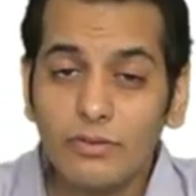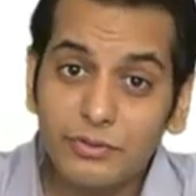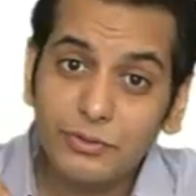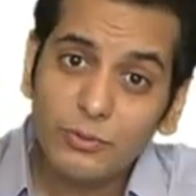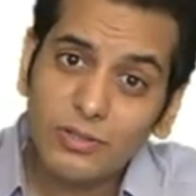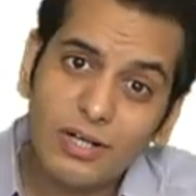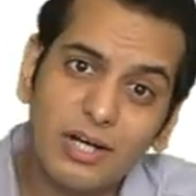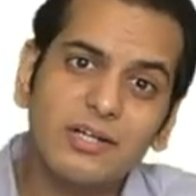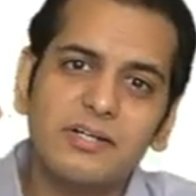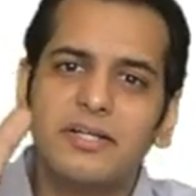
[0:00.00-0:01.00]
You
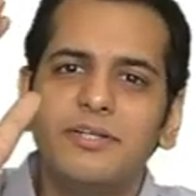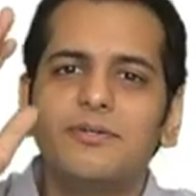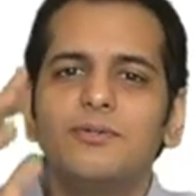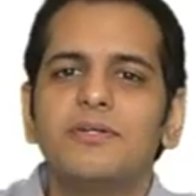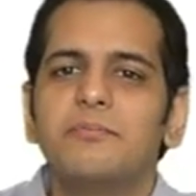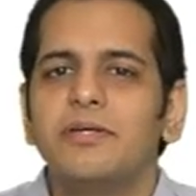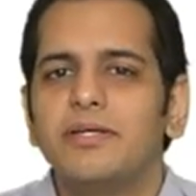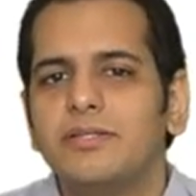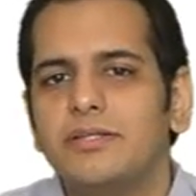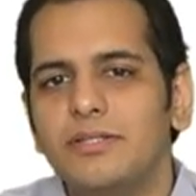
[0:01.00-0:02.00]
continue to
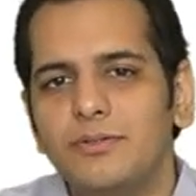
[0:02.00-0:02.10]
remain the